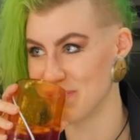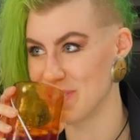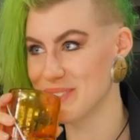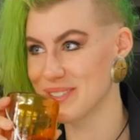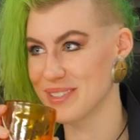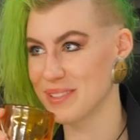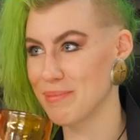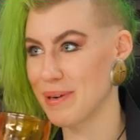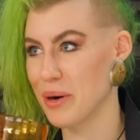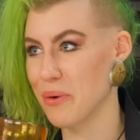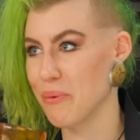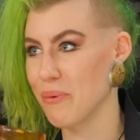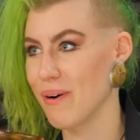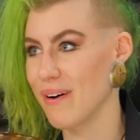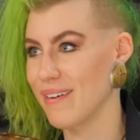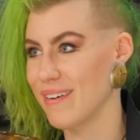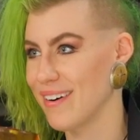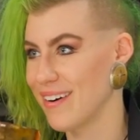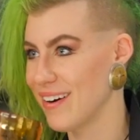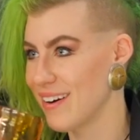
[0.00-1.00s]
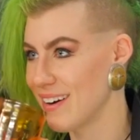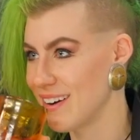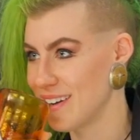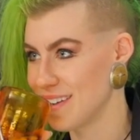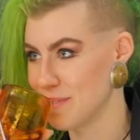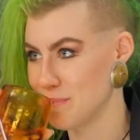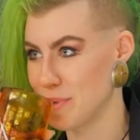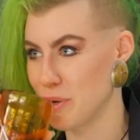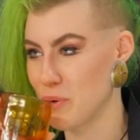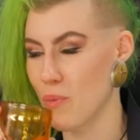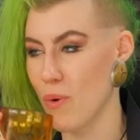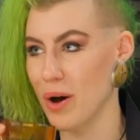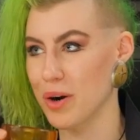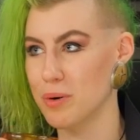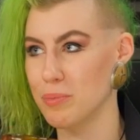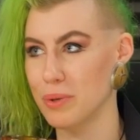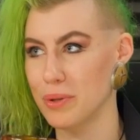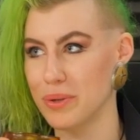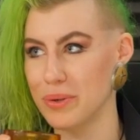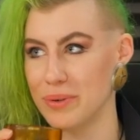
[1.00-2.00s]
Mostly made of water. Big water
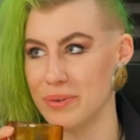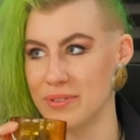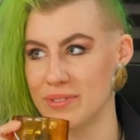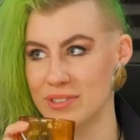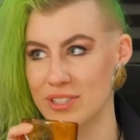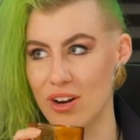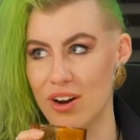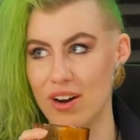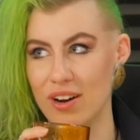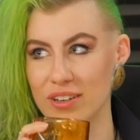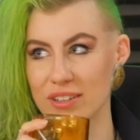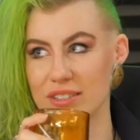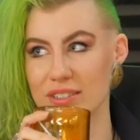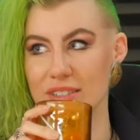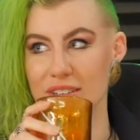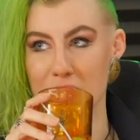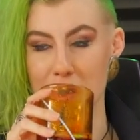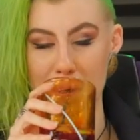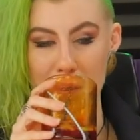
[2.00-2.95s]
balloon talks.